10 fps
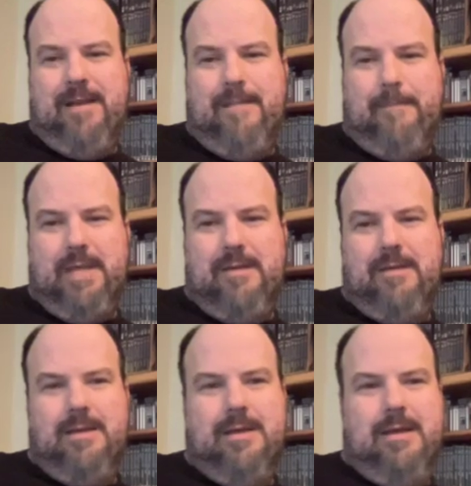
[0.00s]
up
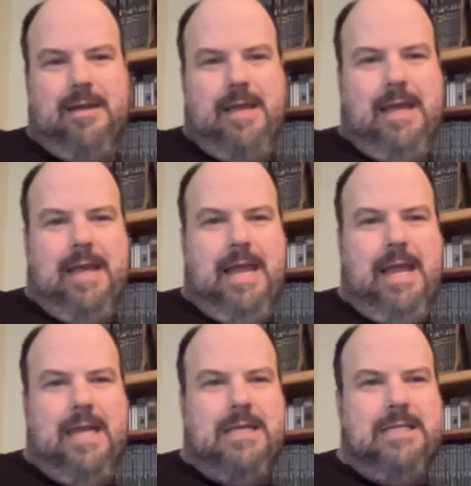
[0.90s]

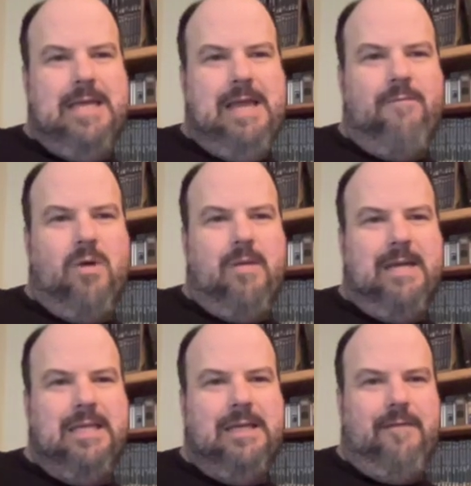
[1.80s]
and look see for
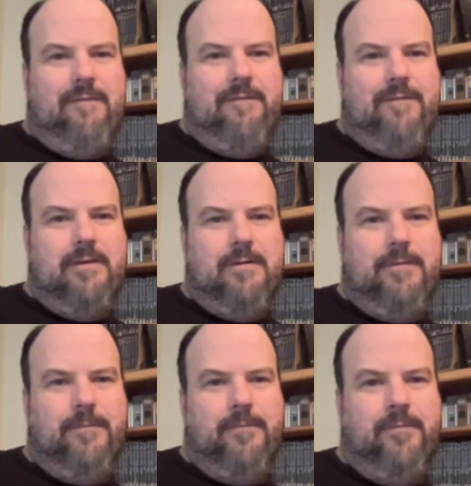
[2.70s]
myself.
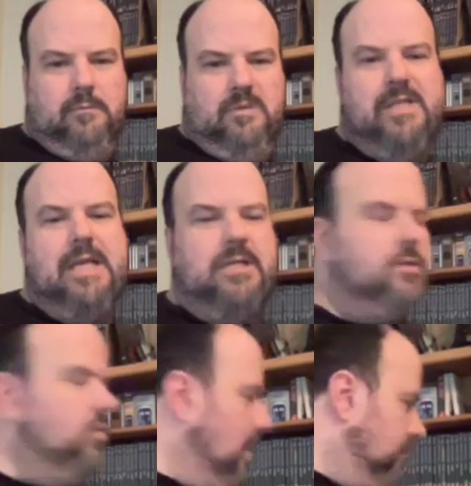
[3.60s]
So that's
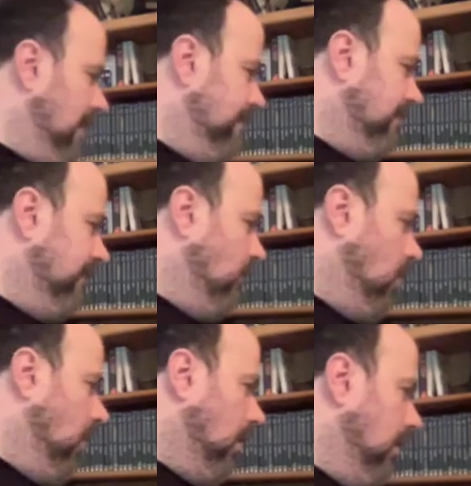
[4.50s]
the one right
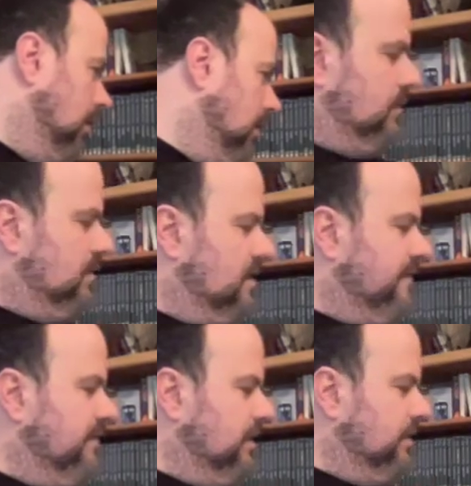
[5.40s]
before
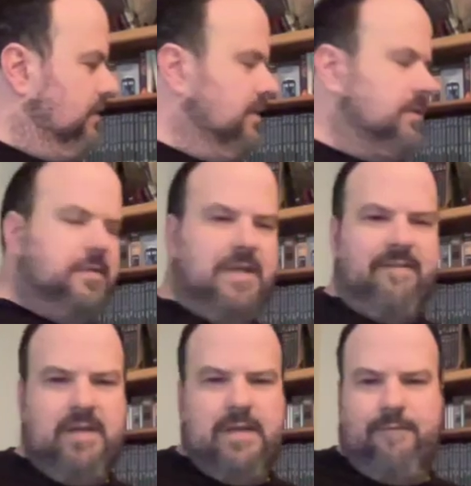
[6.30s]
73. So
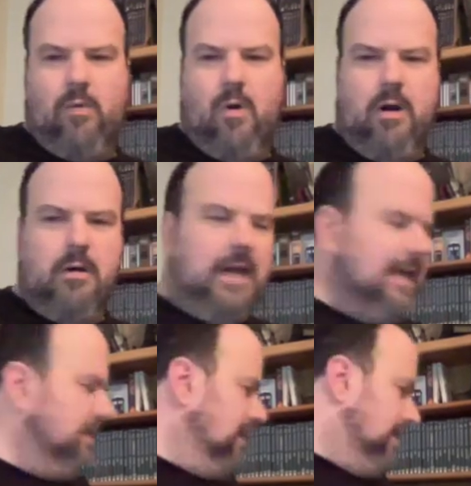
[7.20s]
74. I
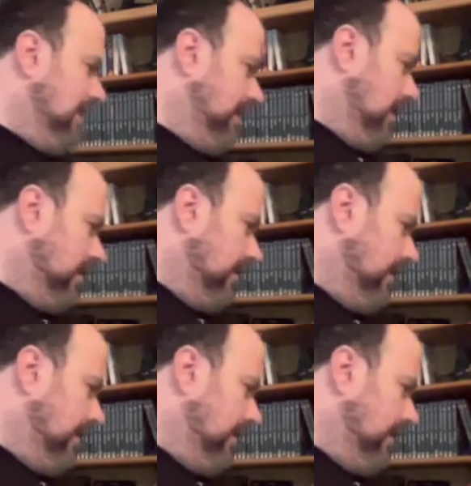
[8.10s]
guess I said that already.